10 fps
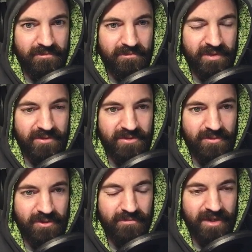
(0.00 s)
Build some
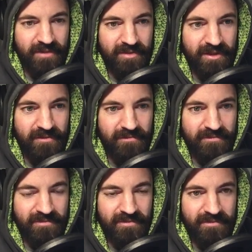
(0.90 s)
more piping.
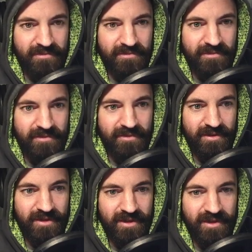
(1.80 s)

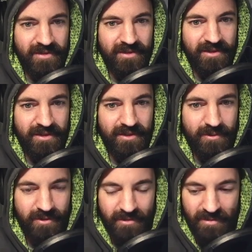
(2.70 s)
And
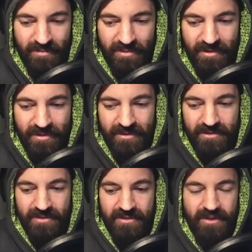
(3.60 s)
we're going to be pretty good
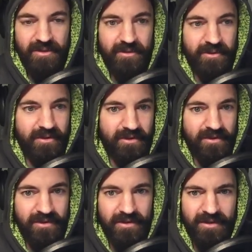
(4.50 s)
to go.
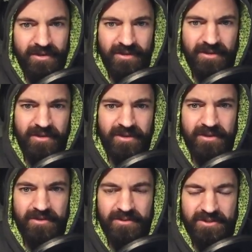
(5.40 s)

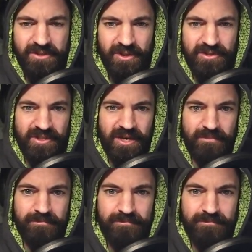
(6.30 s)
Just close it up.